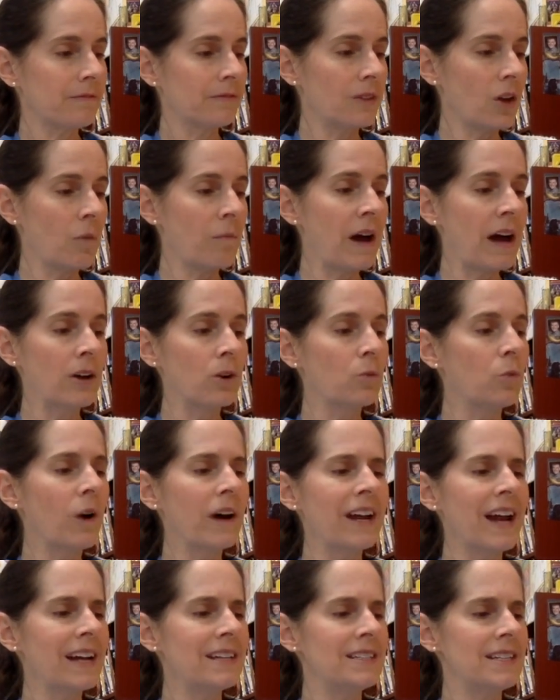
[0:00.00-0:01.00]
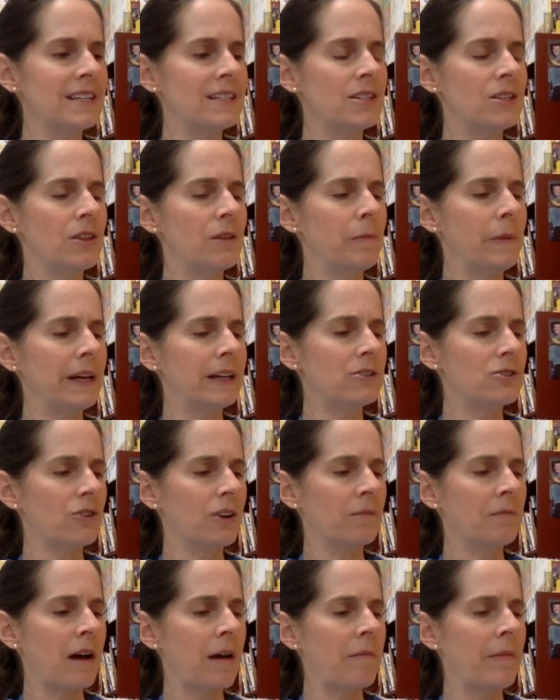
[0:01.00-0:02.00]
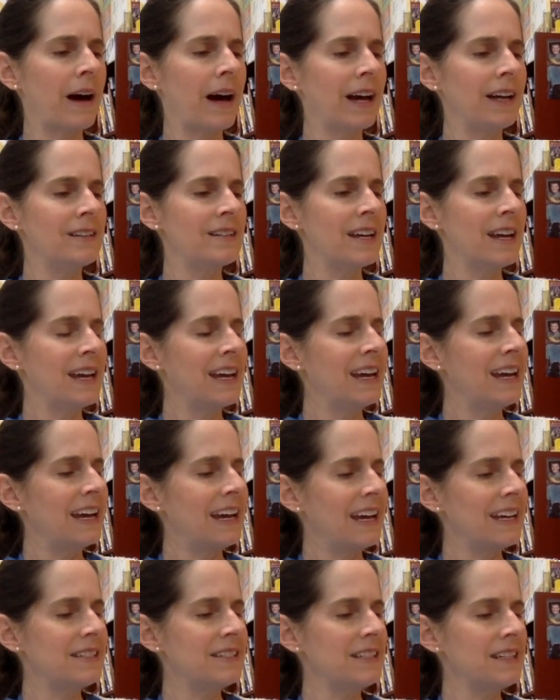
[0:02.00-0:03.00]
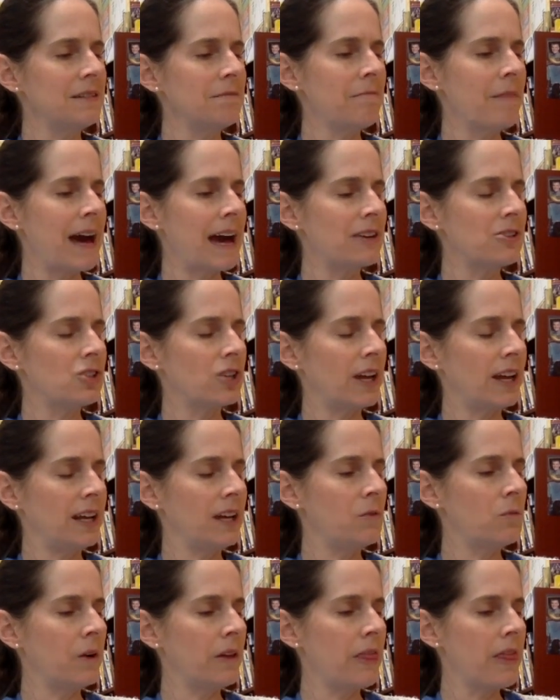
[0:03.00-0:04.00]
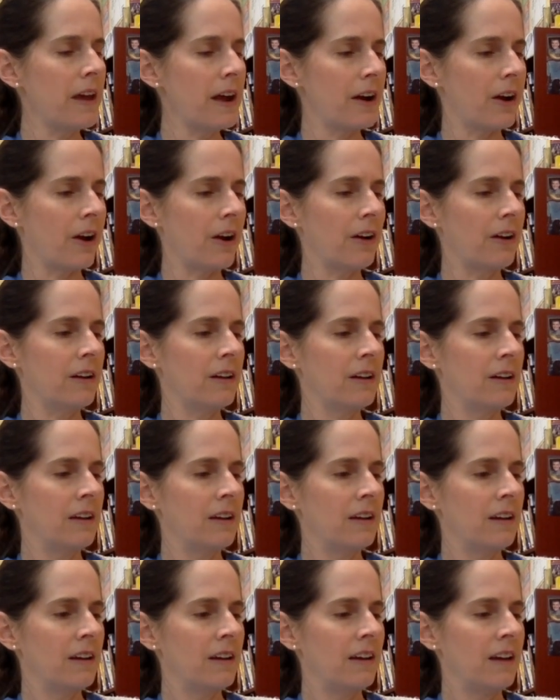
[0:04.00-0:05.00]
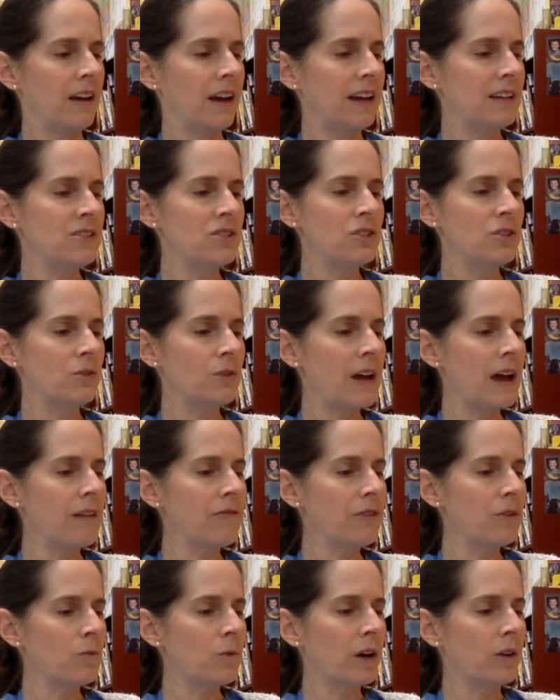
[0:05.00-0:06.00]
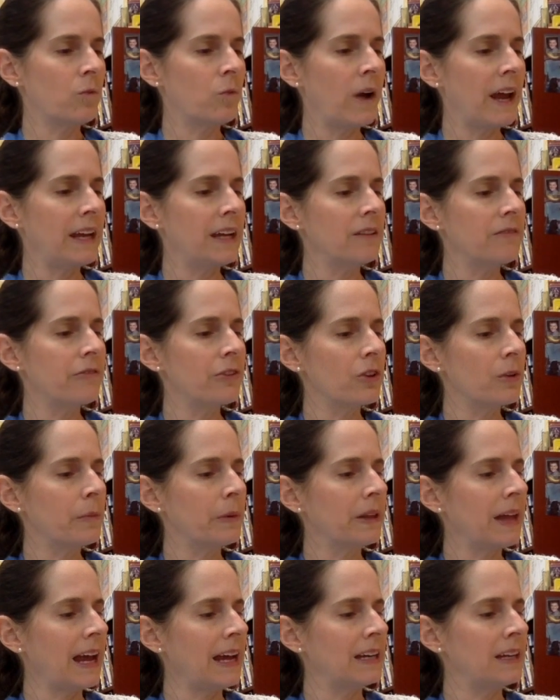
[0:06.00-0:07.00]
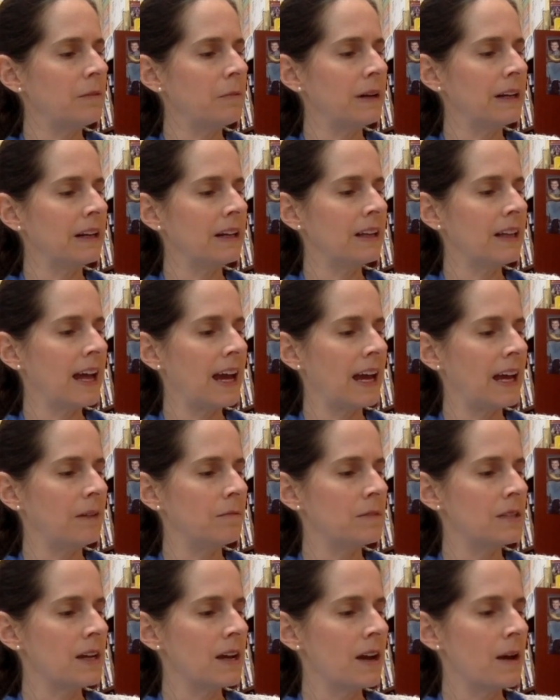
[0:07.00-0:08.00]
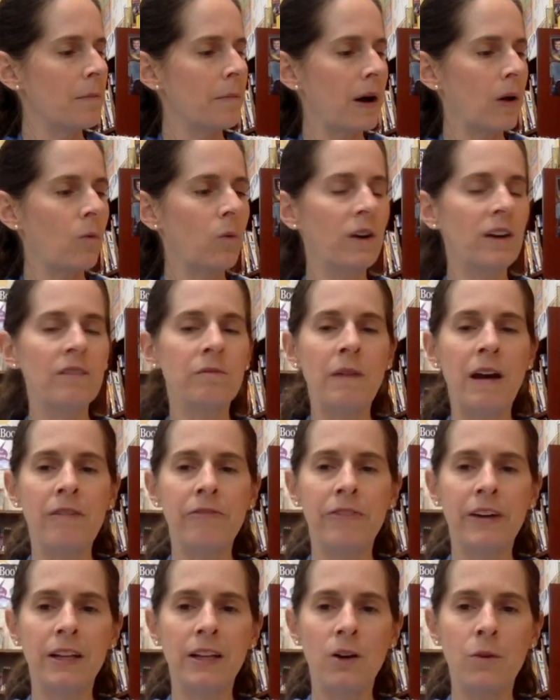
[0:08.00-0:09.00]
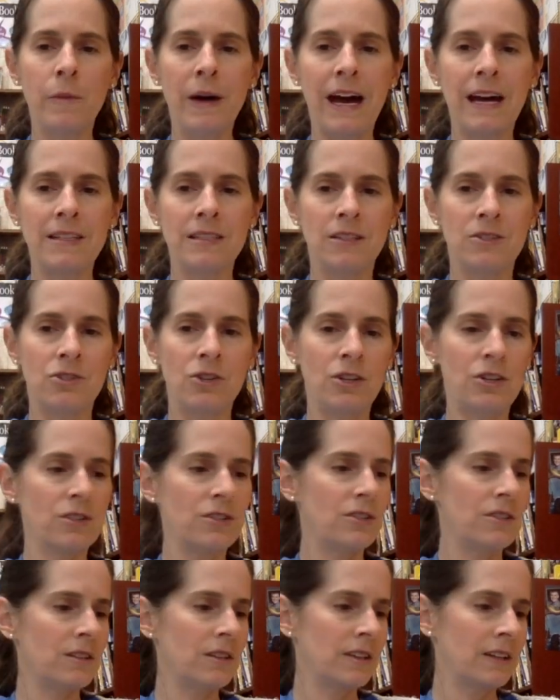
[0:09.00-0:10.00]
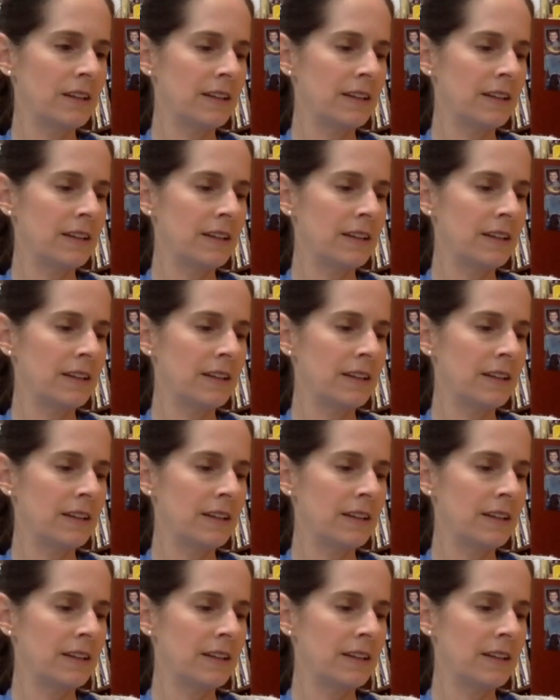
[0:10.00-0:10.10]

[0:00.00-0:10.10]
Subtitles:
No matter what I did to the picture in my mind, it didn't match anyone there. And soon everyone waiting for the plane had been claimed by one of my fellow passengers.